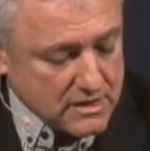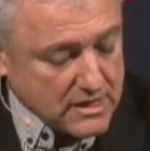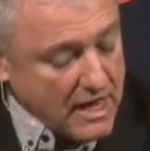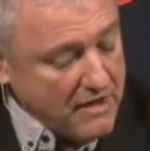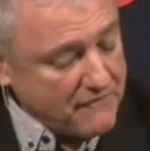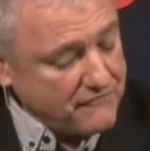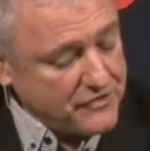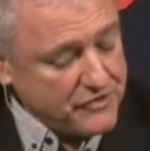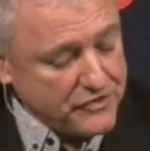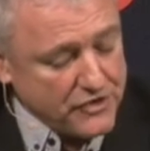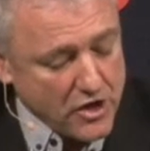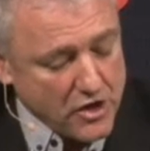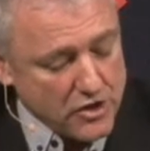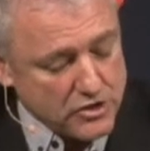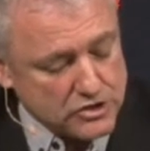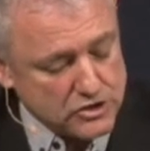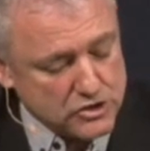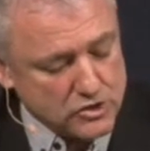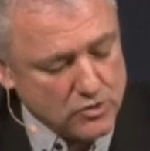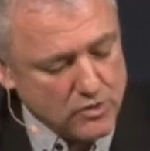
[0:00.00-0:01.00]
Comfort
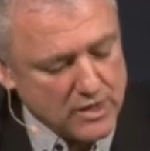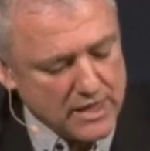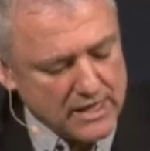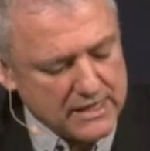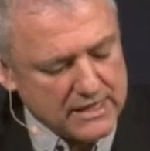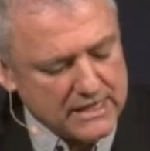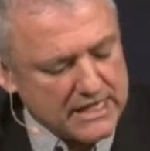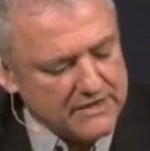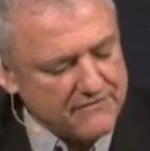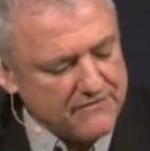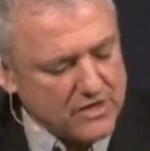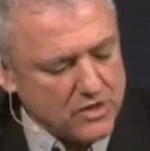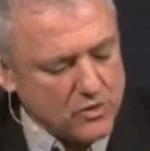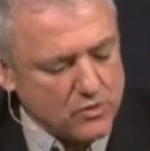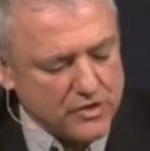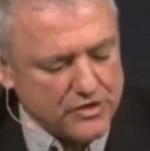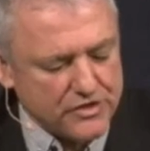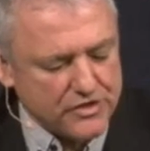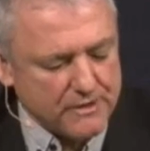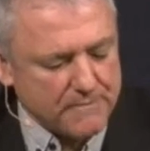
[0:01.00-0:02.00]
those who are
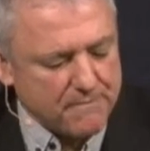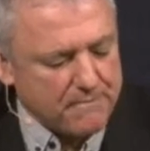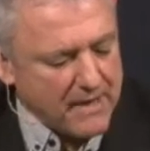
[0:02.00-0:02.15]
living with the